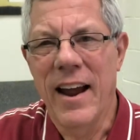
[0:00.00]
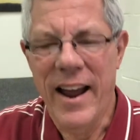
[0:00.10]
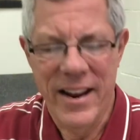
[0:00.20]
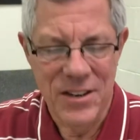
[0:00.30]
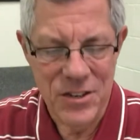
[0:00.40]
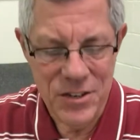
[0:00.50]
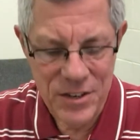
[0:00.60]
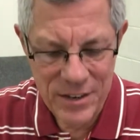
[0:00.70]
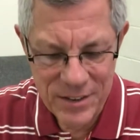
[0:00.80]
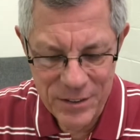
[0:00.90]
As
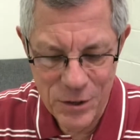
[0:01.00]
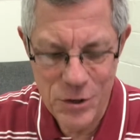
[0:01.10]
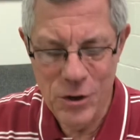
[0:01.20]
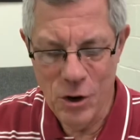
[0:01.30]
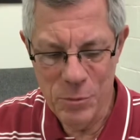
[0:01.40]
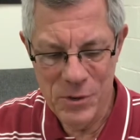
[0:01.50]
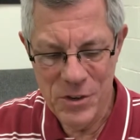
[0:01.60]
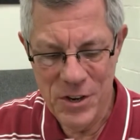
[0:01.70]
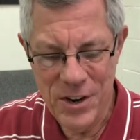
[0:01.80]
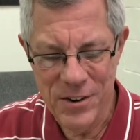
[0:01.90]
the
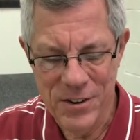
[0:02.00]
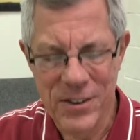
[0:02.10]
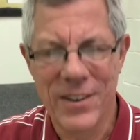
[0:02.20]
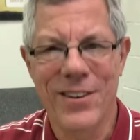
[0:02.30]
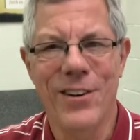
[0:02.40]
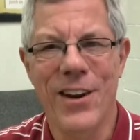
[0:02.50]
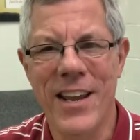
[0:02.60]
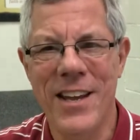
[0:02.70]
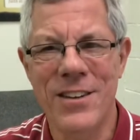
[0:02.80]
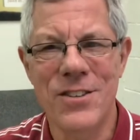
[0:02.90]
psalmist here
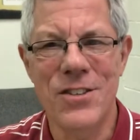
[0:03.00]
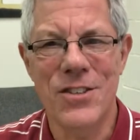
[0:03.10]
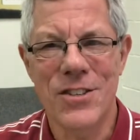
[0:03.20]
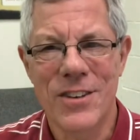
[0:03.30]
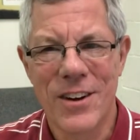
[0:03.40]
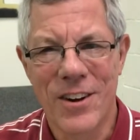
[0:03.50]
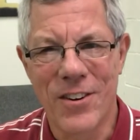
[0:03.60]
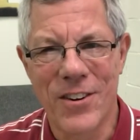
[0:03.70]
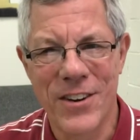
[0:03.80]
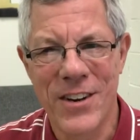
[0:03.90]
leans
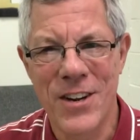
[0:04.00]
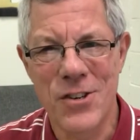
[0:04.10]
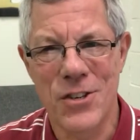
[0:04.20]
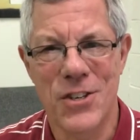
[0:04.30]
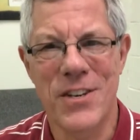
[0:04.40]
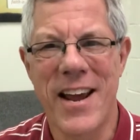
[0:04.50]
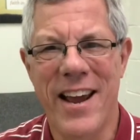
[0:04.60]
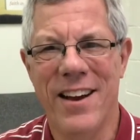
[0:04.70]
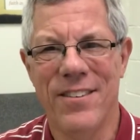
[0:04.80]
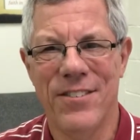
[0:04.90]
on his
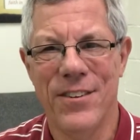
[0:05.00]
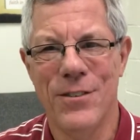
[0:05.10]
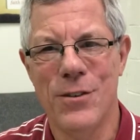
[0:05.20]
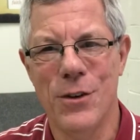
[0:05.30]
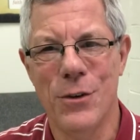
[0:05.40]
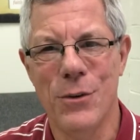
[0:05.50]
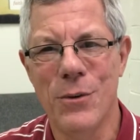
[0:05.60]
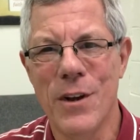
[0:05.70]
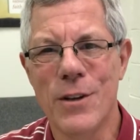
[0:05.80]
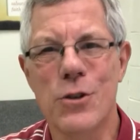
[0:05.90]
staff to
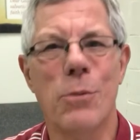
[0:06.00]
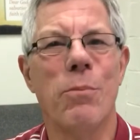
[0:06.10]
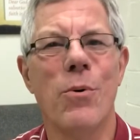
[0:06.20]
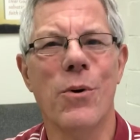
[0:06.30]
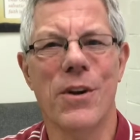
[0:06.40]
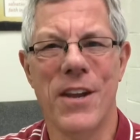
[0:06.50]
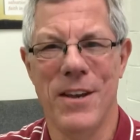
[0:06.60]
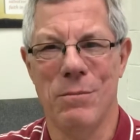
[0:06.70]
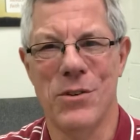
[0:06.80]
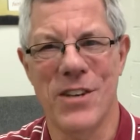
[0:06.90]
support
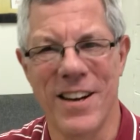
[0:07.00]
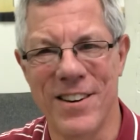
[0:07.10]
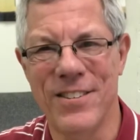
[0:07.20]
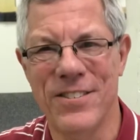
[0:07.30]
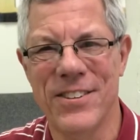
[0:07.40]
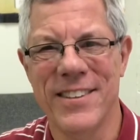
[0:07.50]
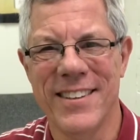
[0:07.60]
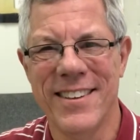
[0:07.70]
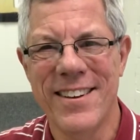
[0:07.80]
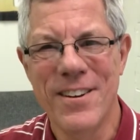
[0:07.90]
himself
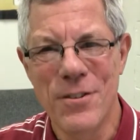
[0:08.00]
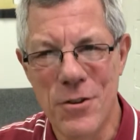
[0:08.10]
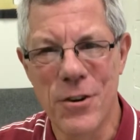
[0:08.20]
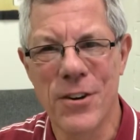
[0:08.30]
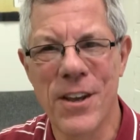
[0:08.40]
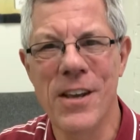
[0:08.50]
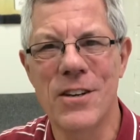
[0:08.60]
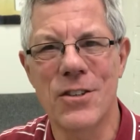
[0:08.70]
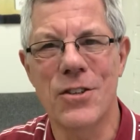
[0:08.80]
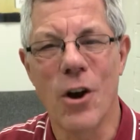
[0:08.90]
during
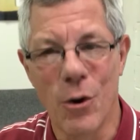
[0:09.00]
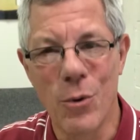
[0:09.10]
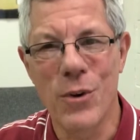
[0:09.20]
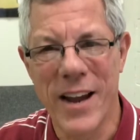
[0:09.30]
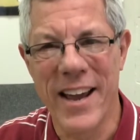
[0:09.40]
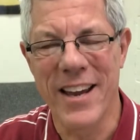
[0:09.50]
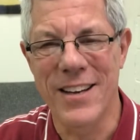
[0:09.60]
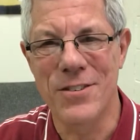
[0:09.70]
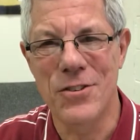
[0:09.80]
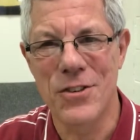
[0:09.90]
his old
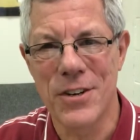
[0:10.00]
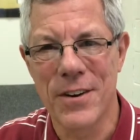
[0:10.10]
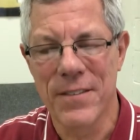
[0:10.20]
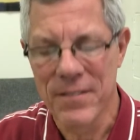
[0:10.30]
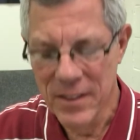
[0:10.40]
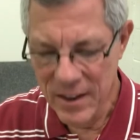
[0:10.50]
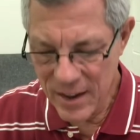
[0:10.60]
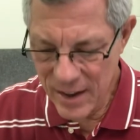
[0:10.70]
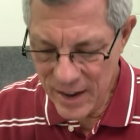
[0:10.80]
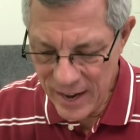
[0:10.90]
age,
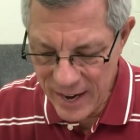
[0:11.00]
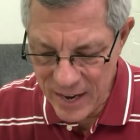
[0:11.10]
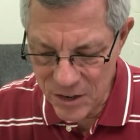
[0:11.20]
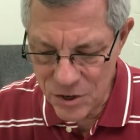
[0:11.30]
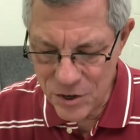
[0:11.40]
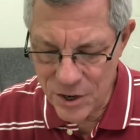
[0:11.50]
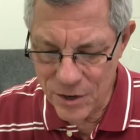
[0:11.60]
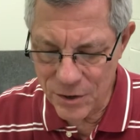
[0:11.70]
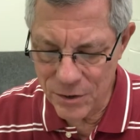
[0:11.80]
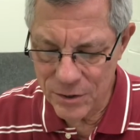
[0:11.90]
he
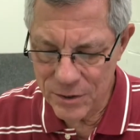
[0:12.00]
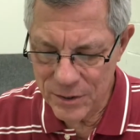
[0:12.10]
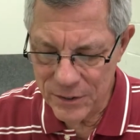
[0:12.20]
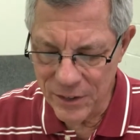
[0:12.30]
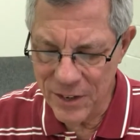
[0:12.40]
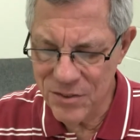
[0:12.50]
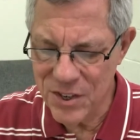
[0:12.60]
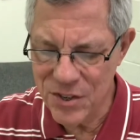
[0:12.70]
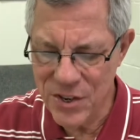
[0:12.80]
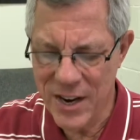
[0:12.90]
still lifts
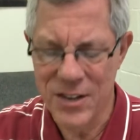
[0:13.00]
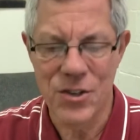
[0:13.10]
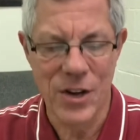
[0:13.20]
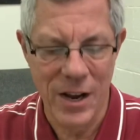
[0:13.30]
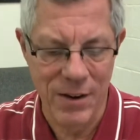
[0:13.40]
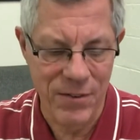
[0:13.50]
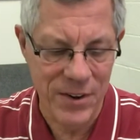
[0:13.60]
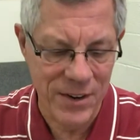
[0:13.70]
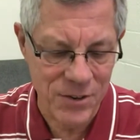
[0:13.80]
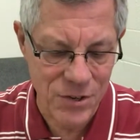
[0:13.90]
his eyes to heaven
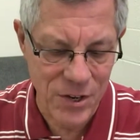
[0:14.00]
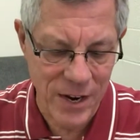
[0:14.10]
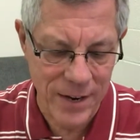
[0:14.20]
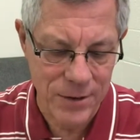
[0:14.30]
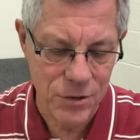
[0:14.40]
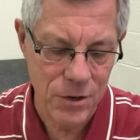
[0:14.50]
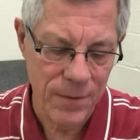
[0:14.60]
and says,